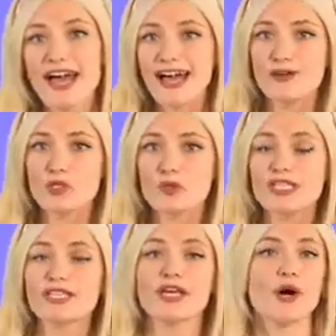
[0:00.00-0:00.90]
that house
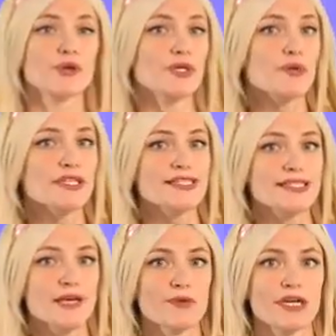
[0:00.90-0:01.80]
wasn't the only real
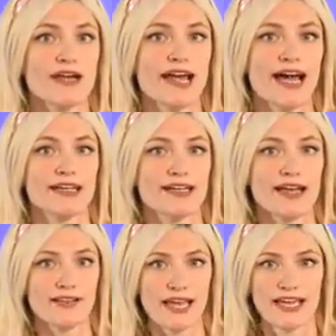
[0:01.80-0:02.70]
estate Rihanna had in
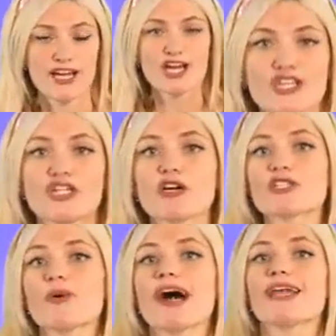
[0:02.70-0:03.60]
LA. She
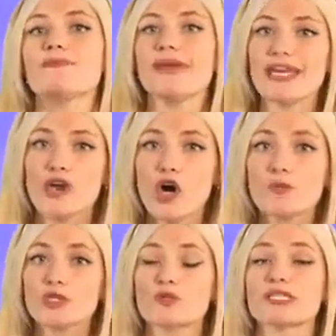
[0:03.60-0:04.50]
also had a main
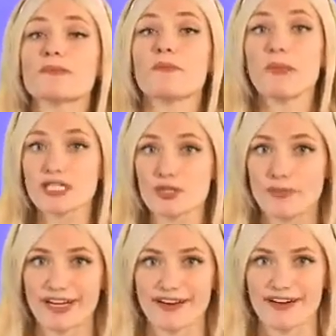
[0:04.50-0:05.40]
home which was much
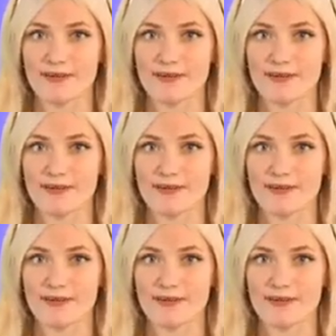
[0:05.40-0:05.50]
bigger.